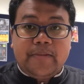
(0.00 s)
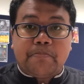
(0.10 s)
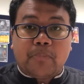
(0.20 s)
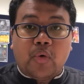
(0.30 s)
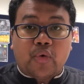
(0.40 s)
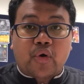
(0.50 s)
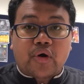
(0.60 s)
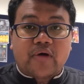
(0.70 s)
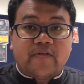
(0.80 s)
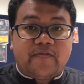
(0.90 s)
more
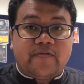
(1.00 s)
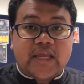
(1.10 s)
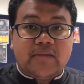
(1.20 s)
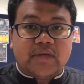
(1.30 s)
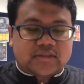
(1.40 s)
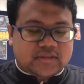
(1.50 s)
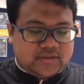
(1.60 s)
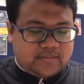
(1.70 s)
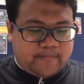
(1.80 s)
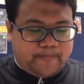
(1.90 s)
famous,
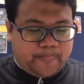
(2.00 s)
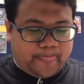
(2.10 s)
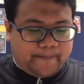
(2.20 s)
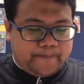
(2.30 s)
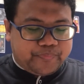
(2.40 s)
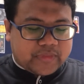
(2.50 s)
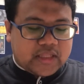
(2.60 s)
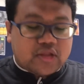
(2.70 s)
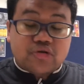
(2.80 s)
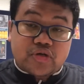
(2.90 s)
and
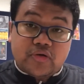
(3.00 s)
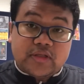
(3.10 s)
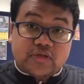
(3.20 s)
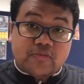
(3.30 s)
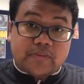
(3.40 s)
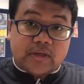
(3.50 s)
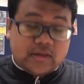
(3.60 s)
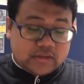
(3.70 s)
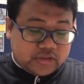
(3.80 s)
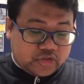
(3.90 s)
to show the
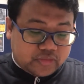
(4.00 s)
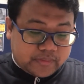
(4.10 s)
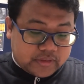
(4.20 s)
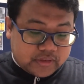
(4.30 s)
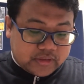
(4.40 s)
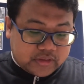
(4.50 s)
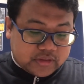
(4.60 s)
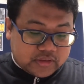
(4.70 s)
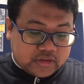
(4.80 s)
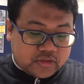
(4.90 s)

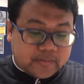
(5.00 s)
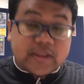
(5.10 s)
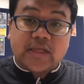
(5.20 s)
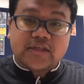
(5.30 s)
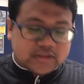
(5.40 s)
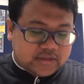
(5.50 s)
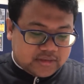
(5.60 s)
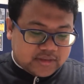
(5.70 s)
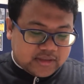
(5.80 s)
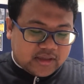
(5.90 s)
superlation,
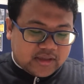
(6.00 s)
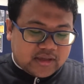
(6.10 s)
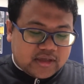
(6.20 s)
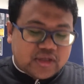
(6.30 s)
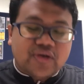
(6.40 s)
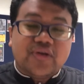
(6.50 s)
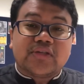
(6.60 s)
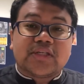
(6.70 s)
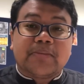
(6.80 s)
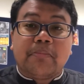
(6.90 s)
you use
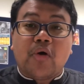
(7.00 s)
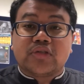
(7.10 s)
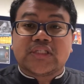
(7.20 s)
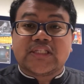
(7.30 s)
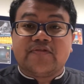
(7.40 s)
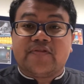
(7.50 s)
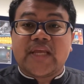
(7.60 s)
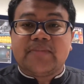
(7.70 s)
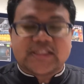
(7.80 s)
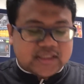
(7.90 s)
most
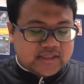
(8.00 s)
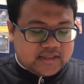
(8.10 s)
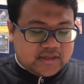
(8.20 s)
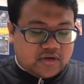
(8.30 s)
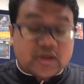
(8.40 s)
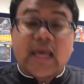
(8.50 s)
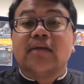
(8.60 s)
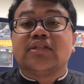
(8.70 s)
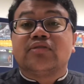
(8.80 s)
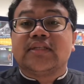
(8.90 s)
famous. Okay, as
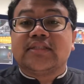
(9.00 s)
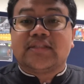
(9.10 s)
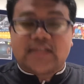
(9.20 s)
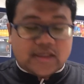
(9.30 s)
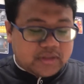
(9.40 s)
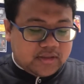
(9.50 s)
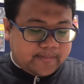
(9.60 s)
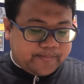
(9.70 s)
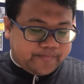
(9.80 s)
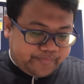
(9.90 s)
you see in the table.
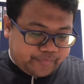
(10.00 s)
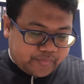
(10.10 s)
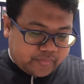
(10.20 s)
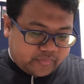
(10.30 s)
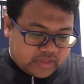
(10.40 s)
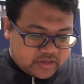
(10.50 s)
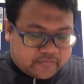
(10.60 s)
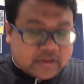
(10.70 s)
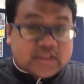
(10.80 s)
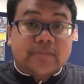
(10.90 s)
For
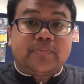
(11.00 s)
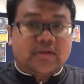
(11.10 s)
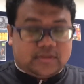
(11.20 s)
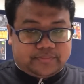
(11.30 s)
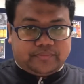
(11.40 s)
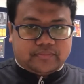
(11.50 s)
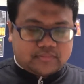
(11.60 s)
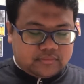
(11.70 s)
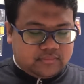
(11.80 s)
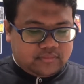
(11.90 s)
example,
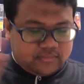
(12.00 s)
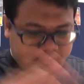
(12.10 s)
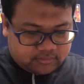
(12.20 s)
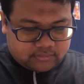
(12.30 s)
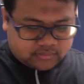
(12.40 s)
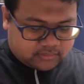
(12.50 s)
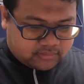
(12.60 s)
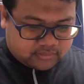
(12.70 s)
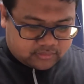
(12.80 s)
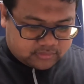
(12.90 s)

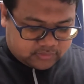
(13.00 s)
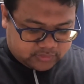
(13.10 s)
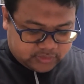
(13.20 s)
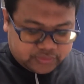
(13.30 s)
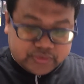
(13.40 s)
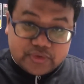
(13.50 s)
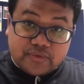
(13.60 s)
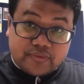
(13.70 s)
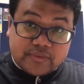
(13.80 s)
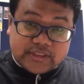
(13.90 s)

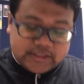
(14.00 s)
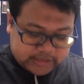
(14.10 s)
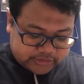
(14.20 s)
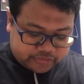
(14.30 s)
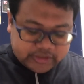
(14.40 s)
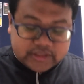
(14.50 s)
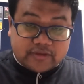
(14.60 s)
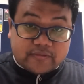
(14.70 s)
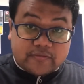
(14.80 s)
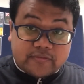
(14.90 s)
who is the actress of
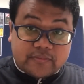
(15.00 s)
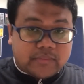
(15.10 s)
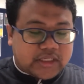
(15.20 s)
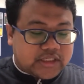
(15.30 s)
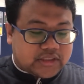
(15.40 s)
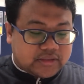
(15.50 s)
Malaysia?